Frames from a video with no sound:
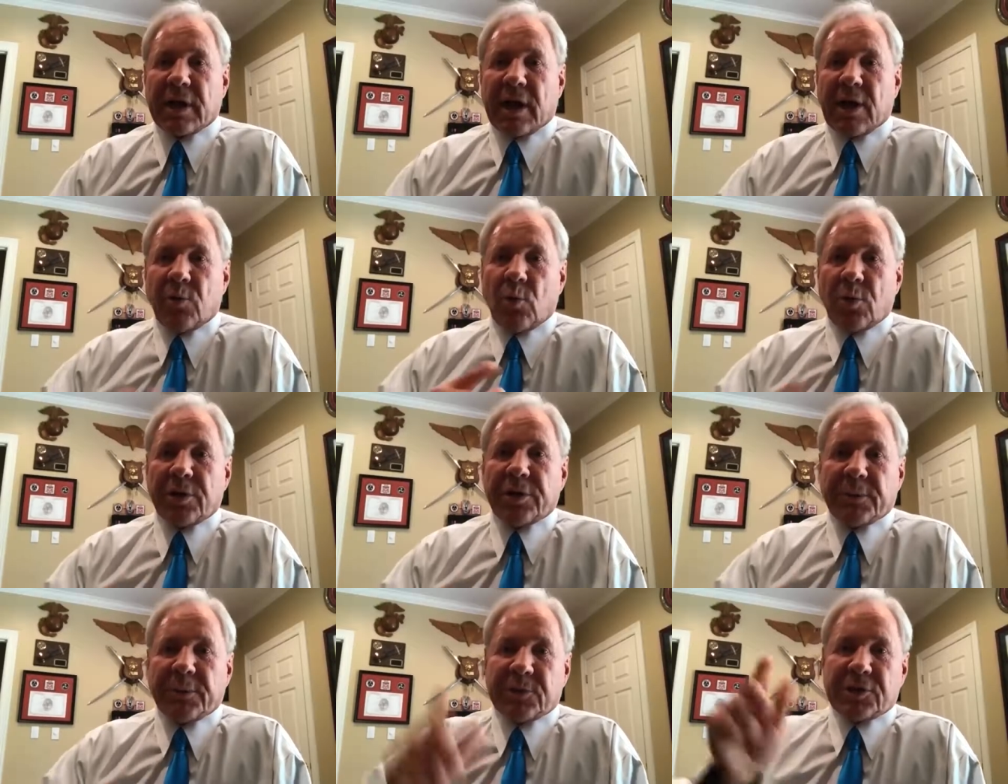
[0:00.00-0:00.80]
wanted
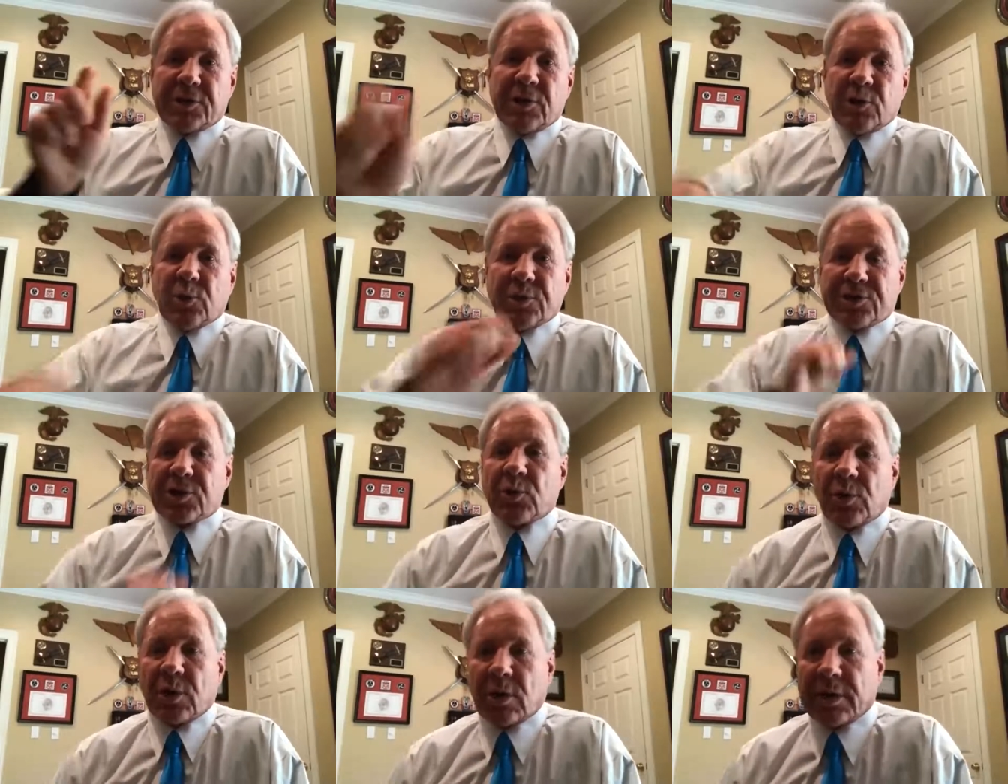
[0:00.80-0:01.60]
them to know what's
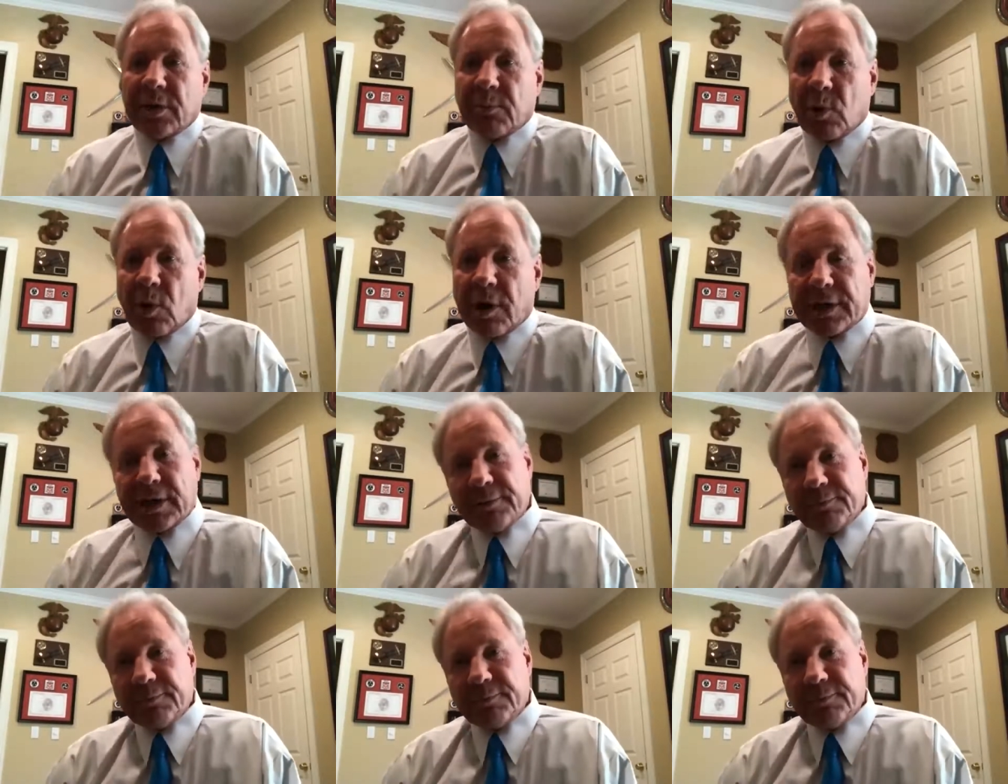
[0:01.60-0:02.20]
going on in the market.